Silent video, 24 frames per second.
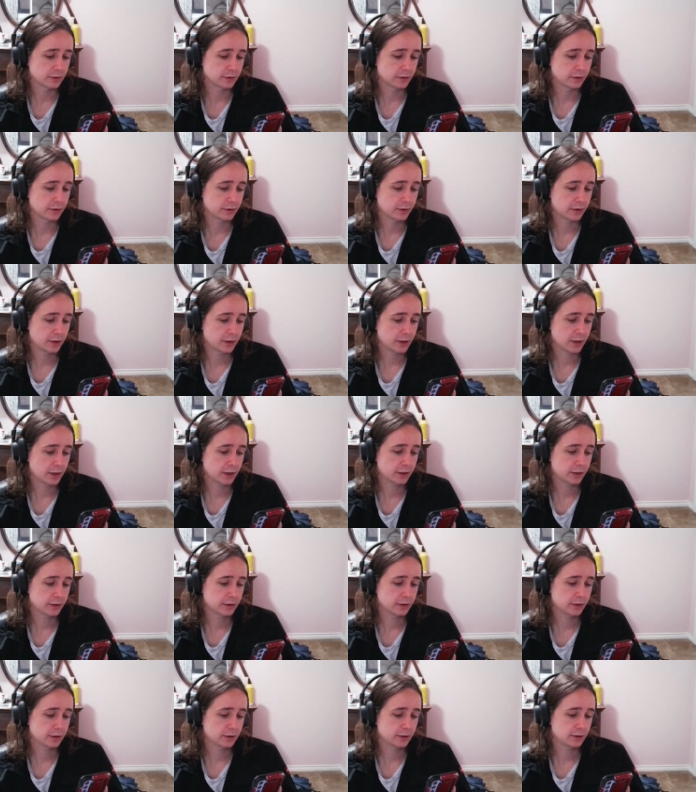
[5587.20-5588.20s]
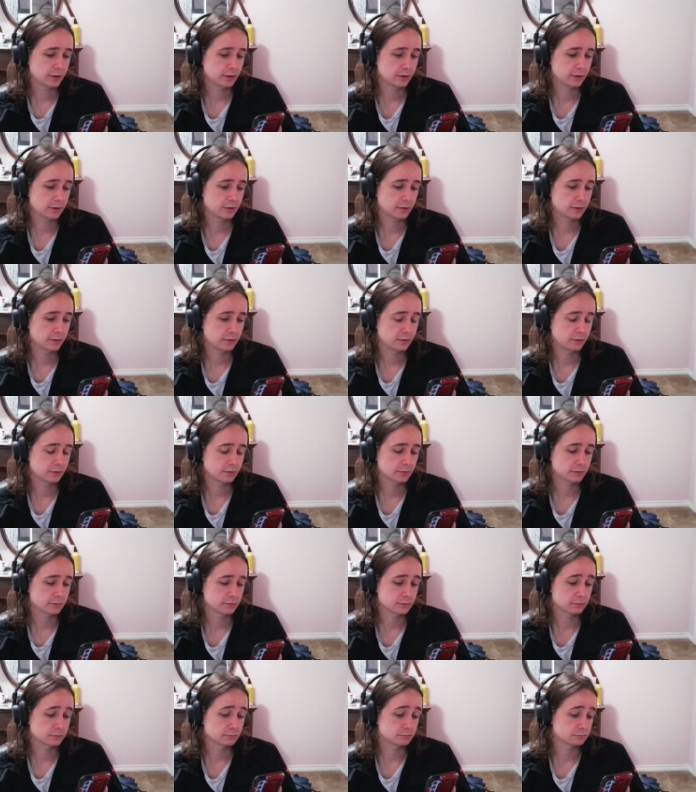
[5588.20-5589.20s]
90
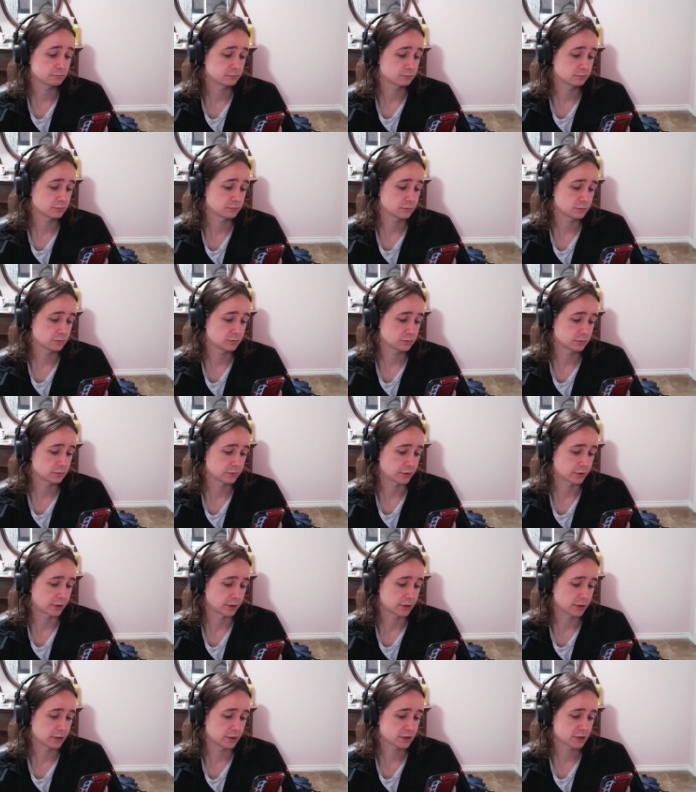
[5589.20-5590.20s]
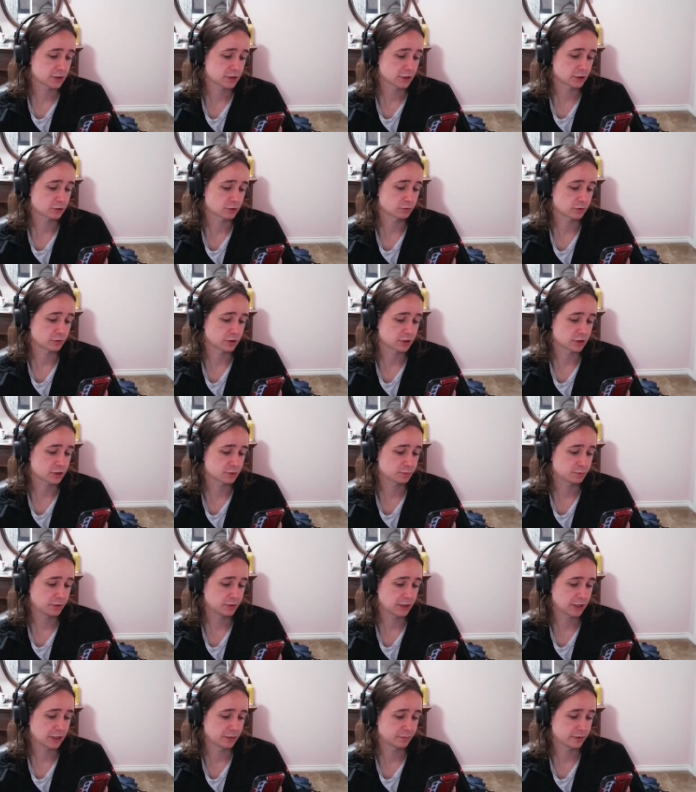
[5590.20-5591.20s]
distance with
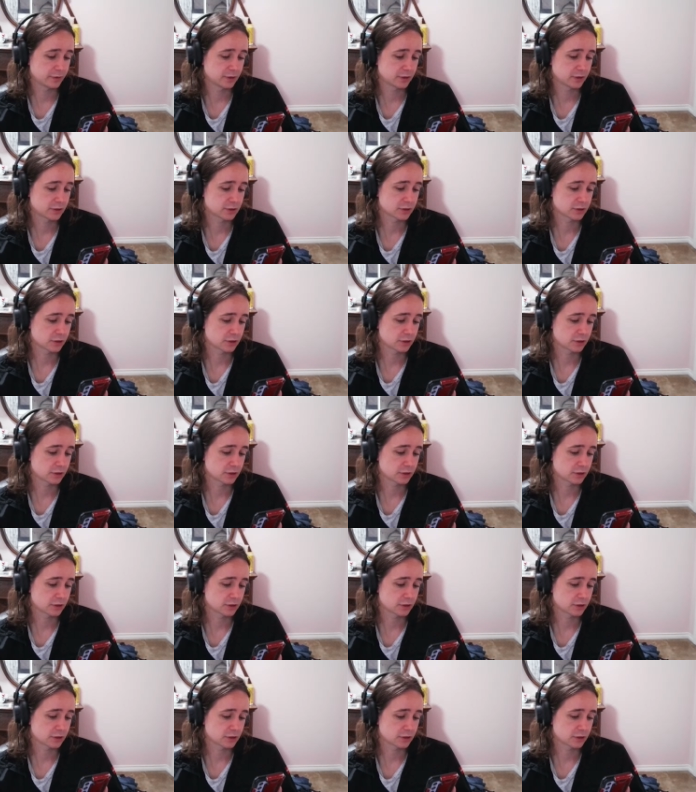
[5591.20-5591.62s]
speed limit,